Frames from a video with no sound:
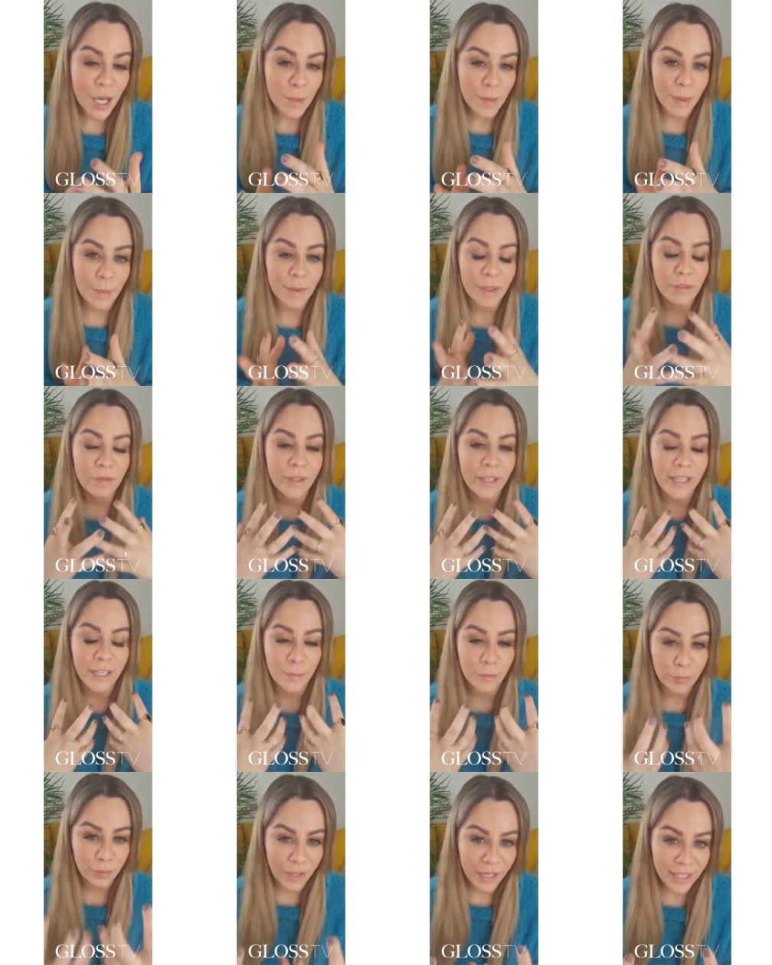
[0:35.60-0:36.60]
People are really
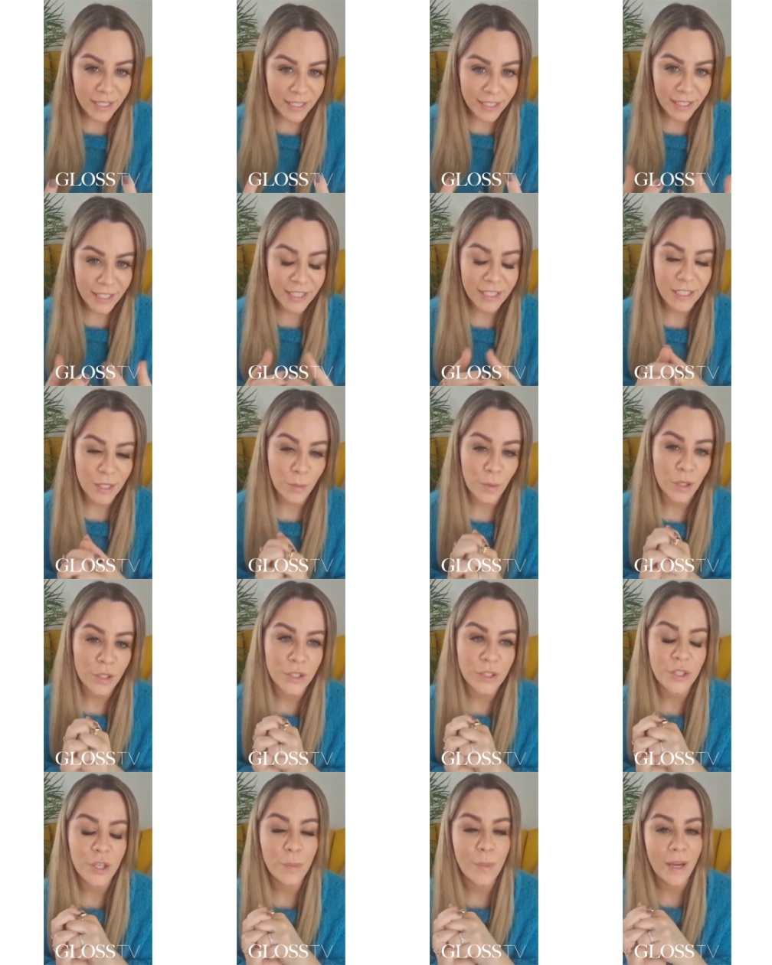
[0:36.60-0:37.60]
embracing it. They want
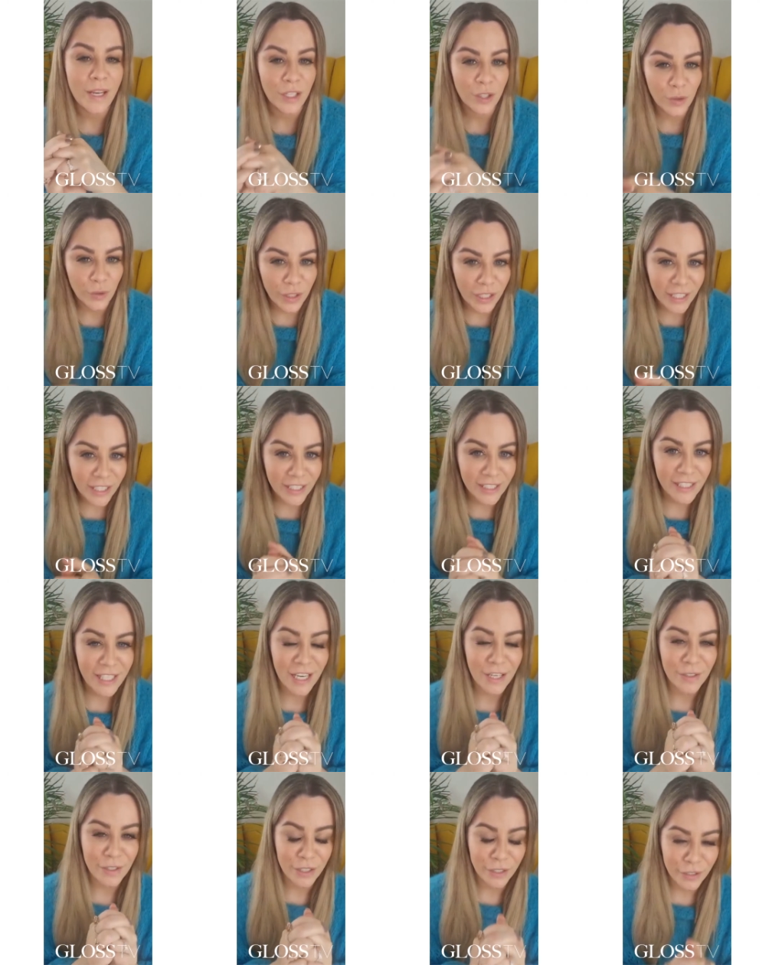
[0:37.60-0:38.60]
to know about ingredients,
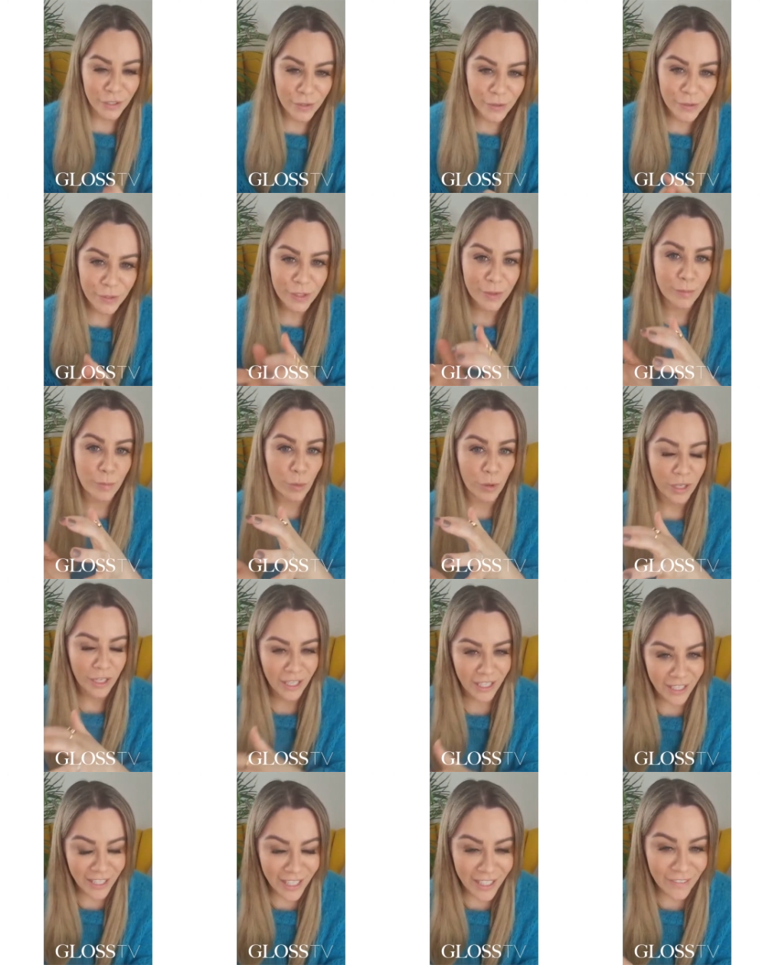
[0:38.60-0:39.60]
how to use them morning
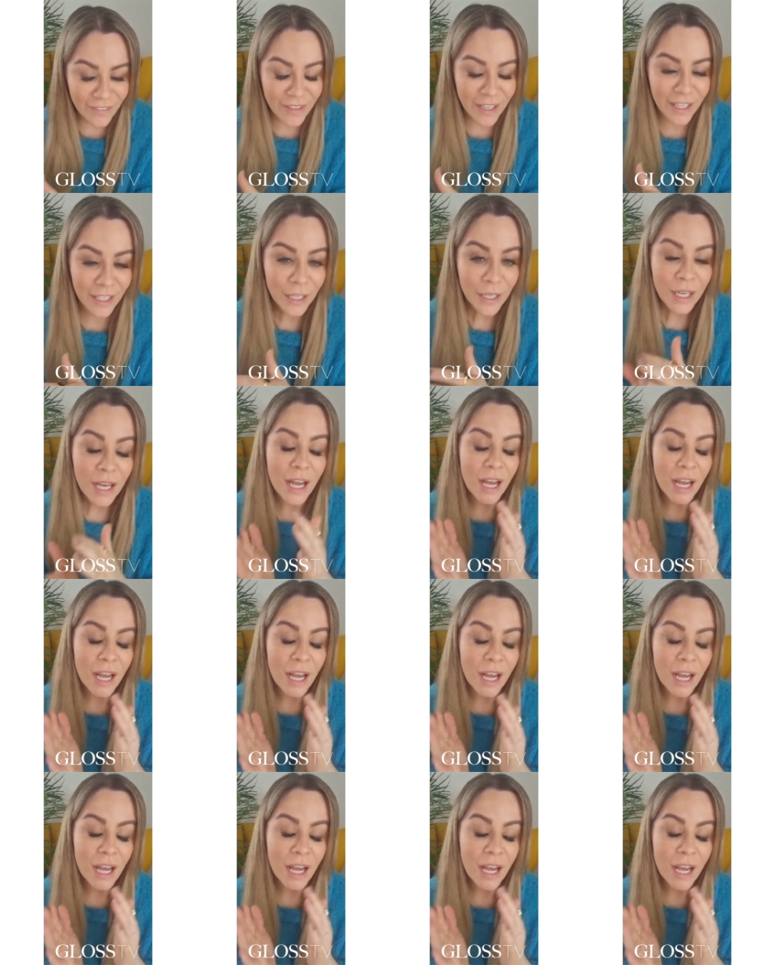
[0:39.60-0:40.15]
and evening.